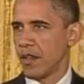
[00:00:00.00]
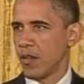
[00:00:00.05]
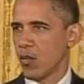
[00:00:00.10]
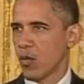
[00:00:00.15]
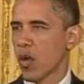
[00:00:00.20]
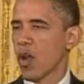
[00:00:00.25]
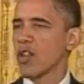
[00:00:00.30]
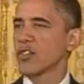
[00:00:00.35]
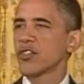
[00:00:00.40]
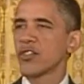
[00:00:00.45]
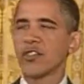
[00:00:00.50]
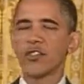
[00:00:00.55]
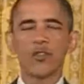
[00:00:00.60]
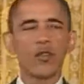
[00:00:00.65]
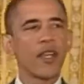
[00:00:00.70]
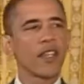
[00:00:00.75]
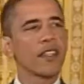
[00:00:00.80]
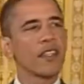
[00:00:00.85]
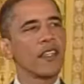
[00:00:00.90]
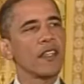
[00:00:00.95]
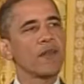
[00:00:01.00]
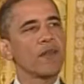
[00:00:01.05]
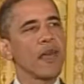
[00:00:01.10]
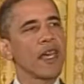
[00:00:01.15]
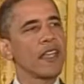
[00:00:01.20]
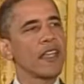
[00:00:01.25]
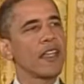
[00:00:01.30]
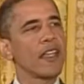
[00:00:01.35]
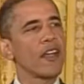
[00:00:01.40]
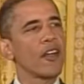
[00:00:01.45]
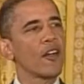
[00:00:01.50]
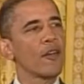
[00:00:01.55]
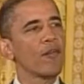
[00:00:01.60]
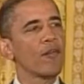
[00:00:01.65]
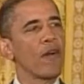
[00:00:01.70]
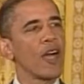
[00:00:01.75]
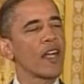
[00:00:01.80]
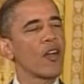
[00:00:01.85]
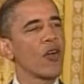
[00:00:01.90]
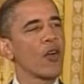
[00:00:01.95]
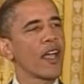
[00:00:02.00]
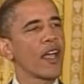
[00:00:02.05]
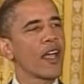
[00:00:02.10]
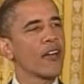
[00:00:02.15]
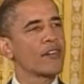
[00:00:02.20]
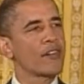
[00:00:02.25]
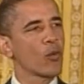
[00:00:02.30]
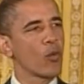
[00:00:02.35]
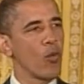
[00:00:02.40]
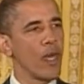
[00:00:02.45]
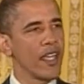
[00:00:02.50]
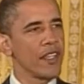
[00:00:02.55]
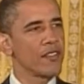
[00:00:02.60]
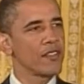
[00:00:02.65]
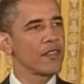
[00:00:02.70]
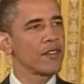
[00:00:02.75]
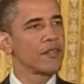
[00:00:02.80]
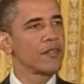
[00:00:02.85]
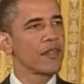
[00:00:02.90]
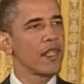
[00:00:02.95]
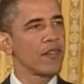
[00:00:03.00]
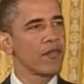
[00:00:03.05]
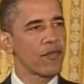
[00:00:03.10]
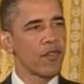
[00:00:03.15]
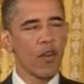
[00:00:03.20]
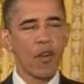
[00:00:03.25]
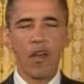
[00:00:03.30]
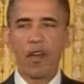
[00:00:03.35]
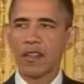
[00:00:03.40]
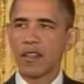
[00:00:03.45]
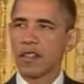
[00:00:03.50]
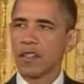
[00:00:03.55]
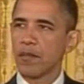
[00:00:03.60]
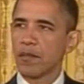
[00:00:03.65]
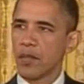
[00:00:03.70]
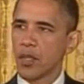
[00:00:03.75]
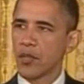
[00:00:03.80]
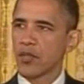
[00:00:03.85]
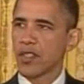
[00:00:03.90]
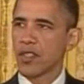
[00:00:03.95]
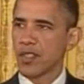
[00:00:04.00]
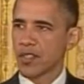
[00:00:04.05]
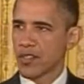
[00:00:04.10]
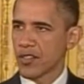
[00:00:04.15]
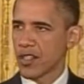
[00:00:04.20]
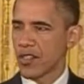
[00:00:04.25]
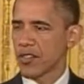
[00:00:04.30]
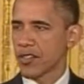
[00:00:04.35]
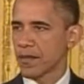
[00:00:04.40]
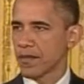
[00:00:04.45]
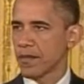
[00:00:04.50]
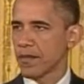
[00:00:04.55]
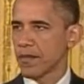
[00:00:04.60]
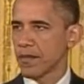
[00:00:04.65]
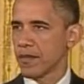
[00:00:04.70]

We're also strengthening Medicare by going after waste and fraud and abuse in the system,